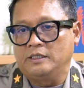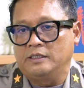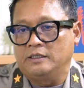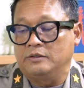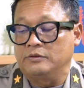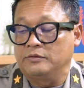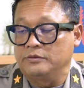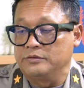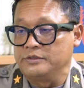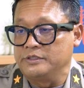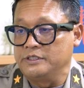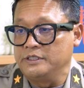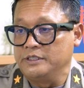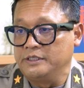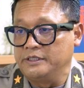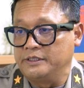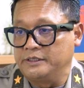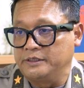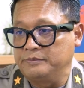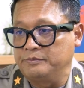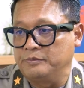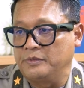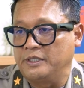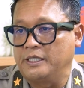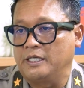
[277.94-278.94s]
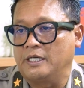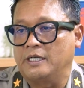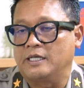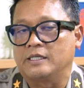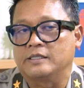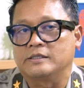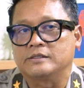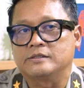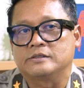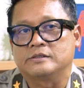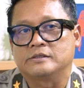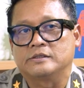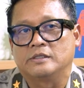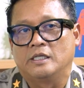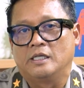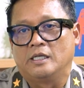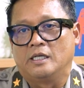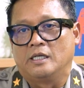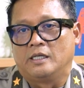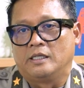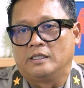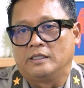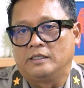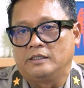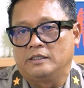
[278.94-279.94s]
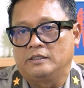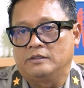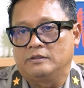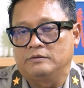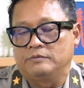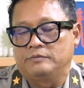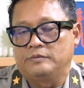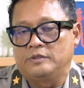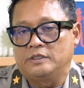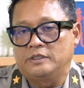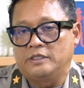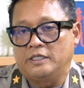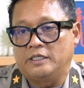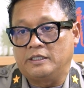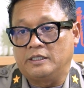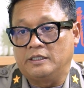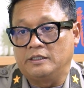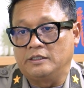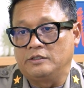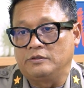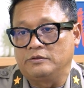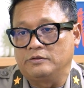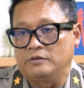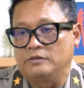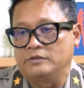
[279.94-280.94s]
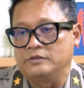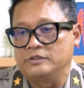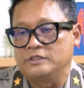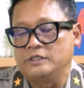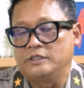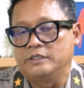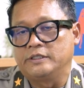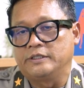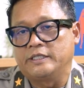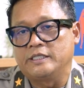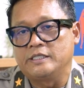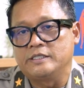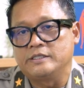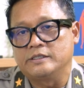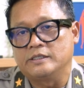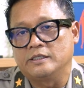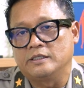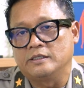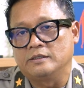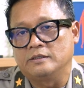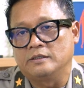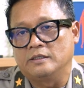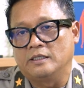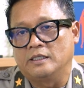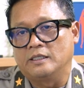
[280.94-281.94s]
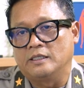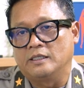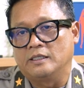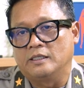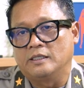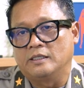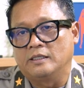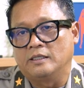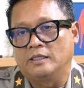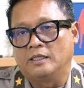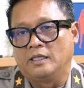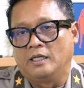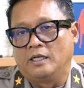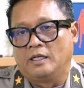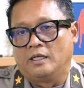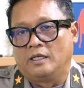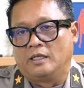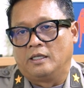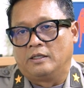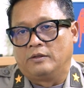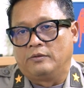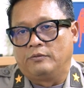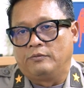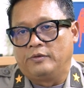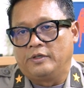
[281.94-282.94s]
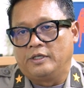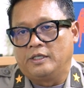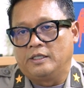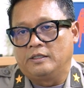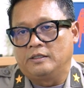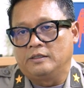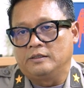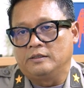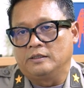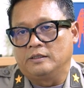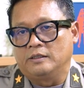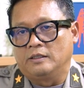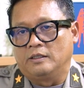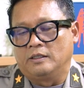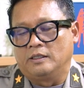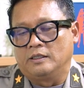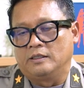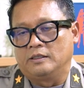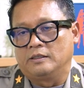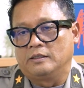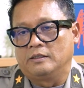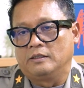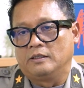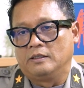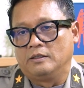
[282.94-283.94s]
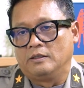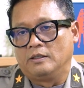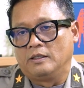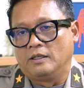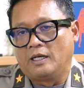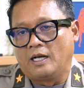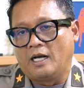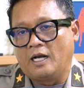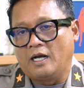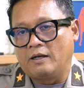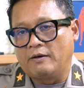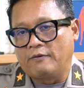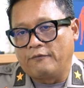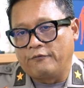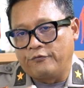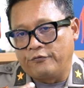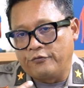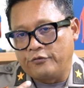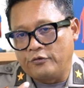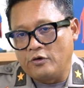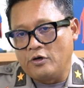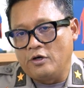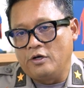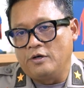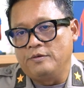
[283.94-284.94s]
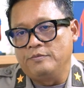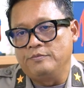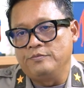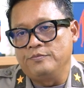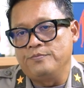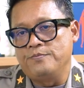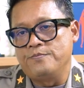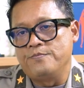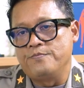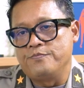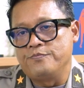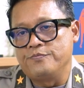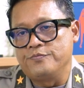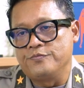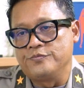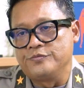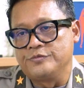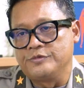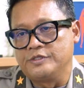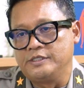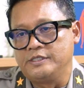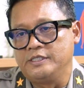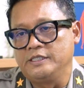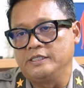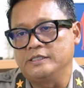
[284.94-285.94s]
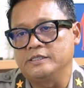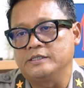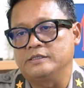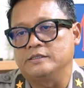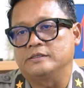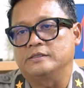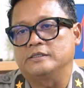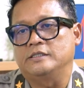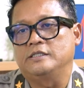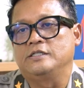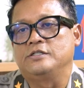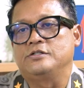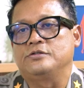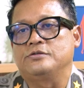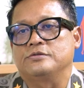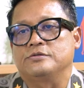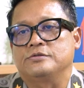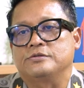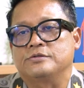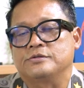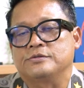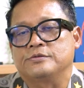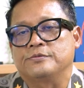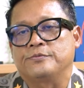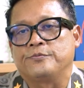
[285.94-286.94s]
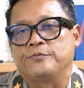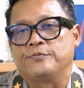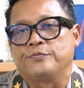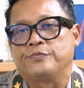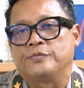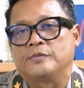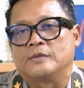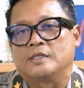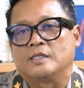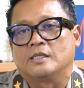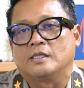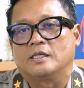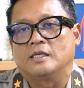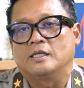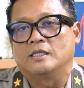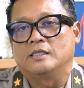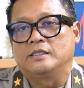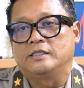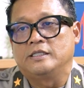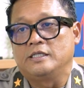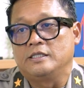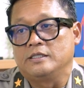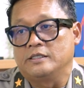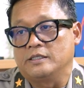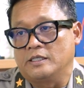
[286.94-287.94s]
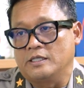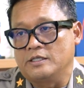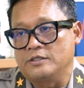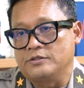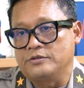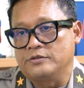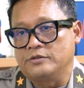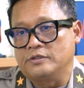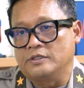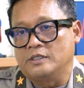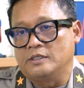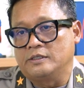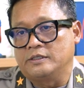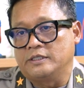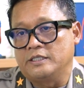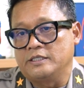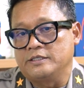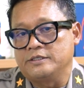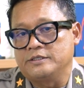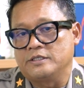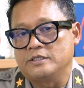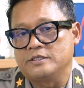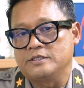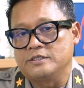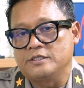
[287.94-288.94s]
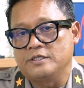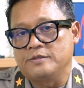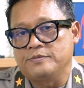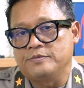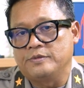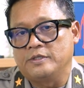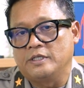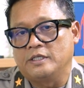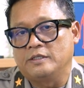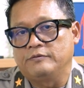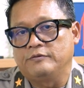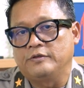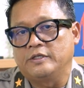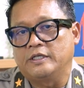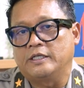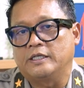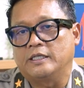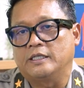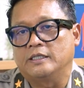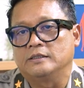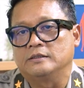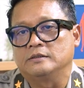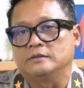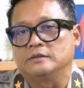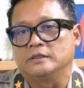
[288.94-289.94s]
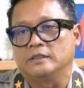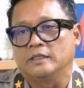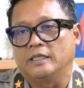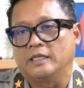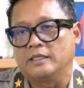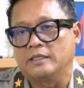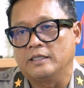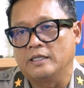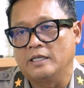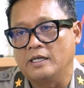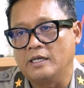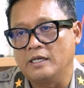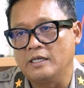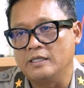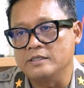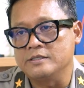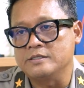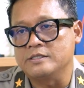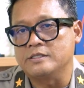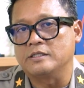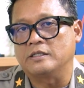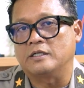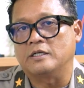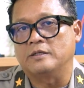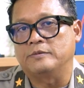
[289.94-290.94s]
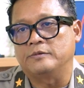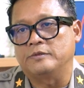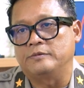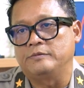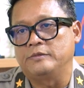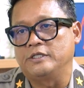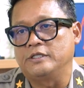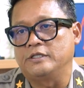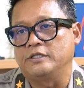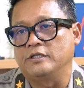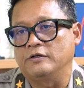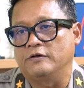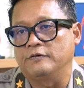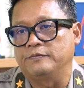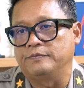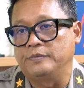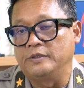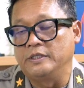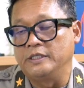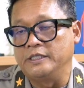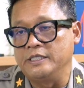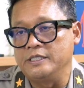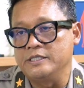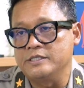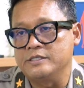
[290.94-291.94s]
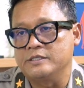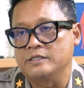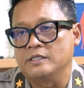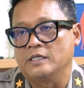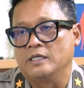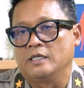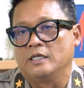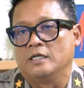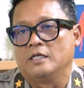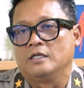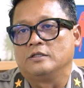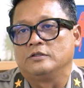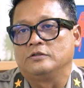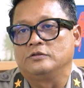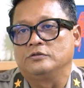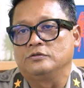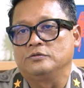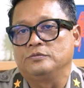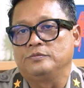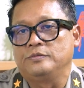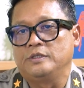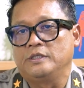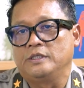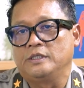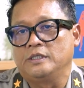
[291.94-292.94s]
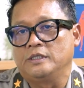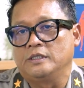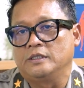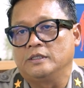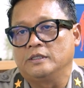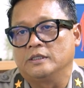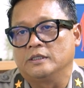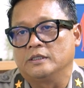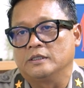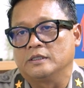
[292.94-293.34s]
considered by us, need to be taken into consideration, where from these issues, the international relationship, then we can enhance the capability of police, mm-hmm, to be